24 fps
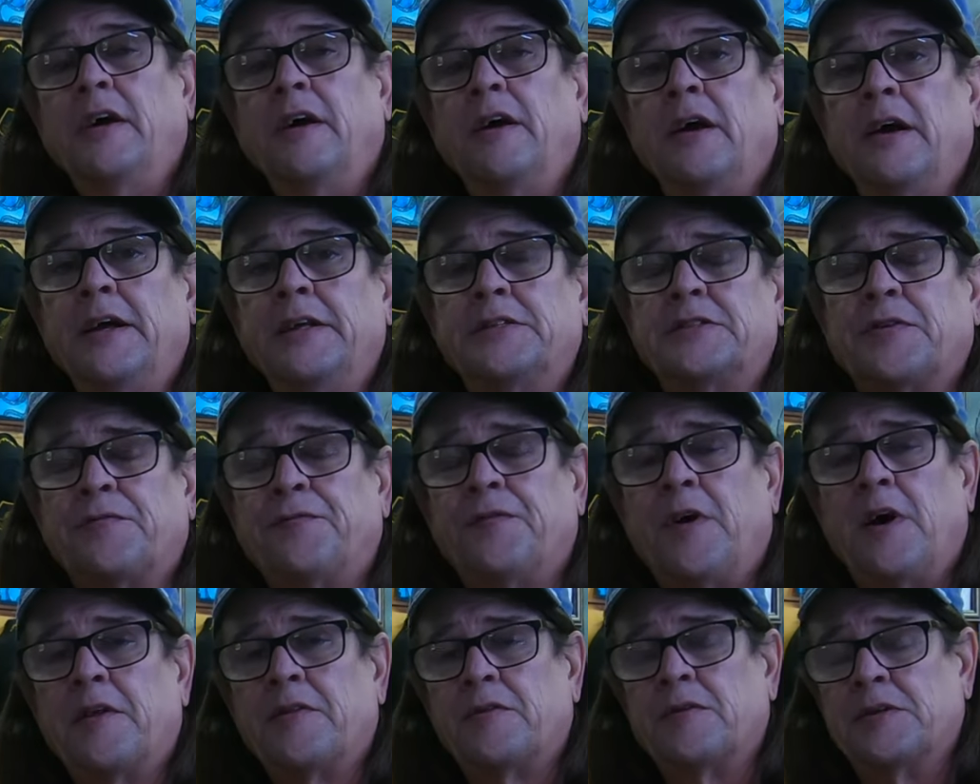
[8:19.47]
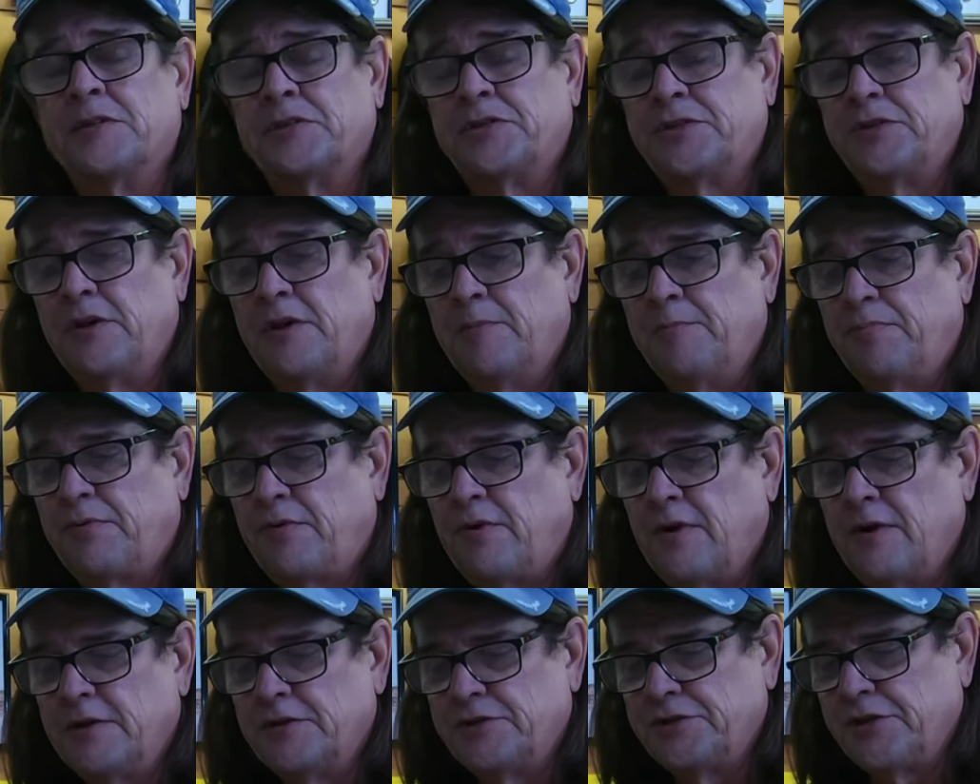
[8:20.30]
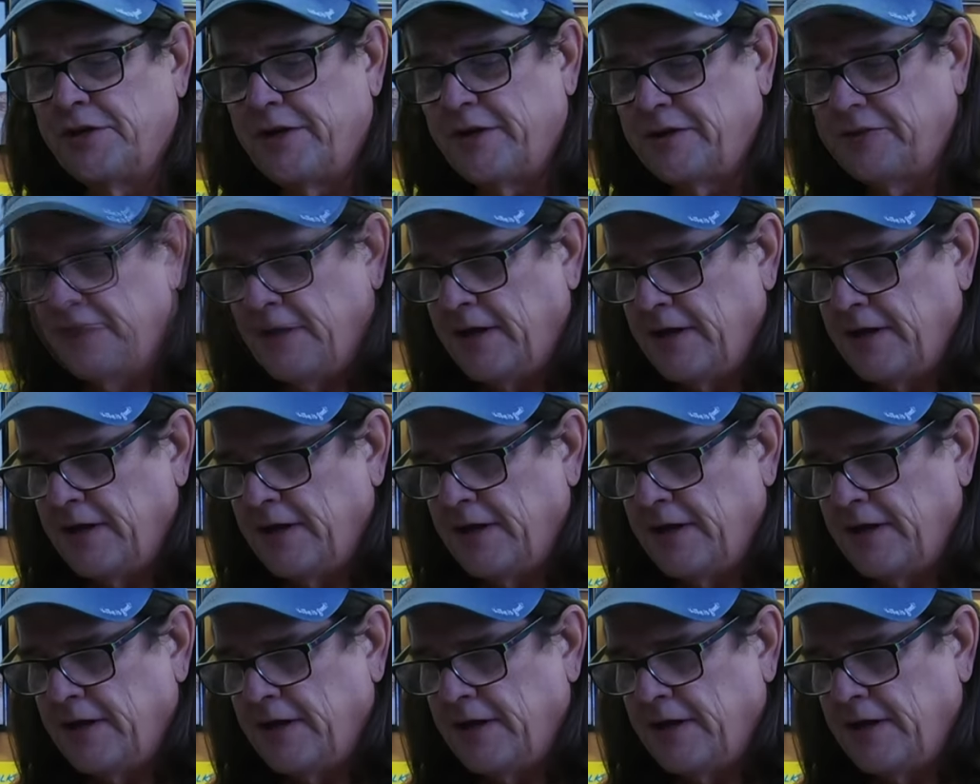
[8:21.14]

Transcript: It's a father and son project.